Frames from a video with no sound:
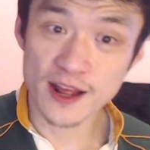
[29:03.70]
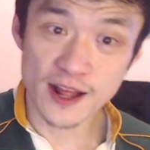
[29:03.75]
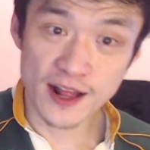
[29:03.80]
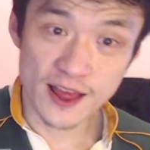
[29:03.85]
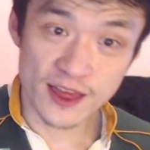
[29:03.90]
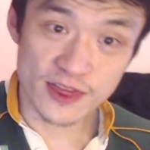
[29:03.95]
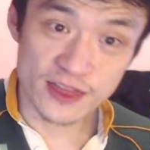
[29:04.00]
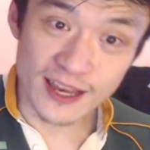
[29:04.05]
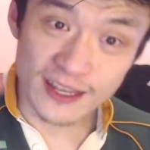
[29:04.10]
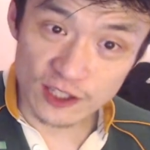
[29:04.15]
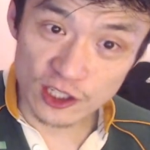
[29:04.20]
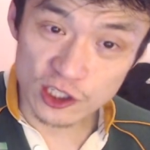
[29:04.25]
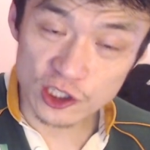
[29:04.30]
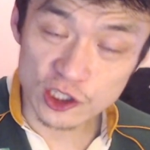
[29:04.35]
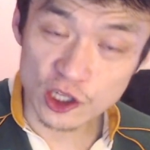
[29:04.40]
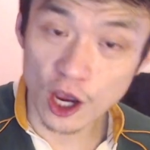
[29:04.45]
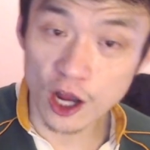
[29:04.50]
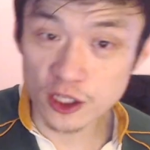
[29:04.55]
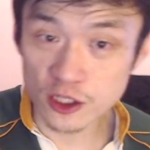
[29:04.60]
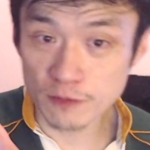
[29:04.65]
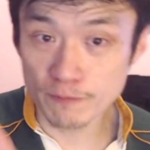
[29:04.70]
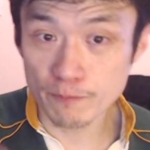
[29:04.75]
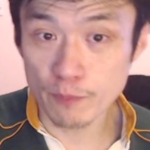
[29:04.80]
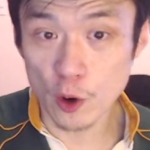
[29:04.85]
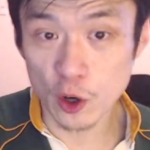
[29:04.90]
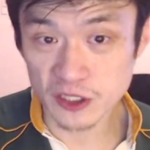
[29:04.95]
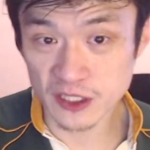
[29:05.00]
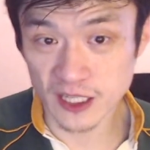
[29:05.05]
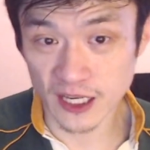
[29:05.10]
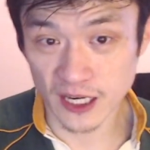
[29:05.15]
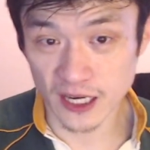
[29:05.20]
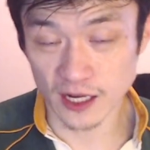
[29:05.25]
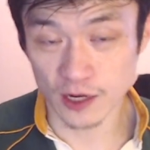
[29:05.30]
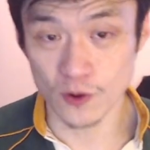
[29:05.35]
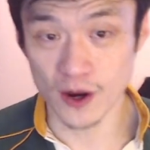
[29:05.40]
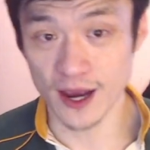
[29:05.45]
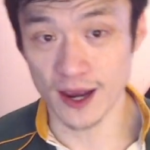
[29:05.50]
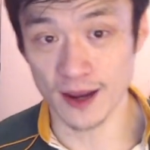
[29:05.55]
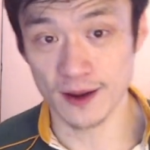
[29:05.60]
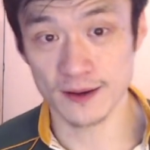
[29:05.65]
They decided to box kick it
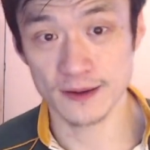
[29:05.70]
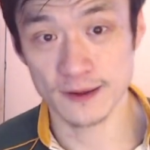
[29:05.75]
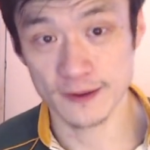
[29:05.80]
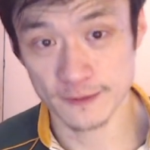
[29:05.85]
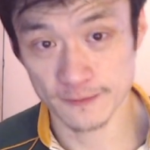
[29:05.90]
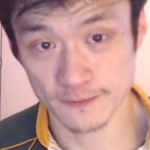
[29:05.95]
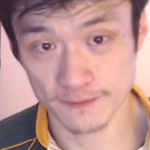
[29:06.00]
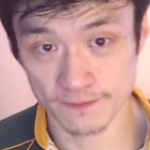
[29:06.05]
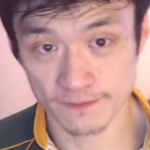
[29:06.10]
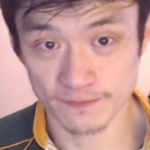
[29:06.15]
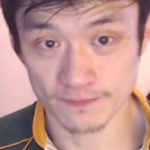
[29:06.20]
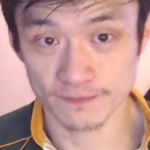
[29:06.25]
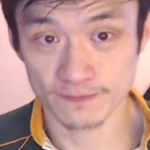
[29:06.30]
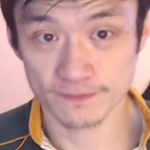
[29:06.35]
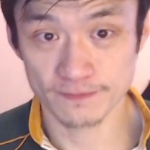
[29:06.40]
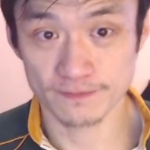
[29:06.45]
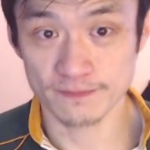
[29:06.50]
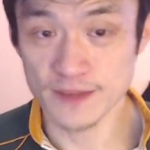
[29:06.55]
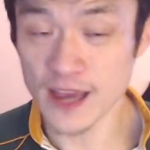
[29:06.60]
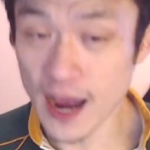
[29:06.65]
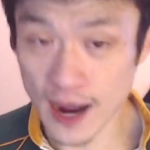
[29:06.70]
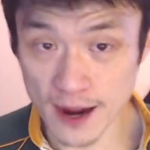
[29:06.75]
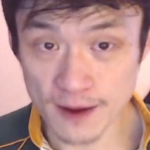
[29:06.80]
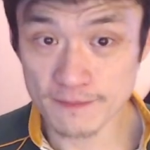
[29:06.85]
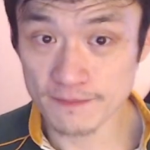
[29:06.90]
away. Yeah.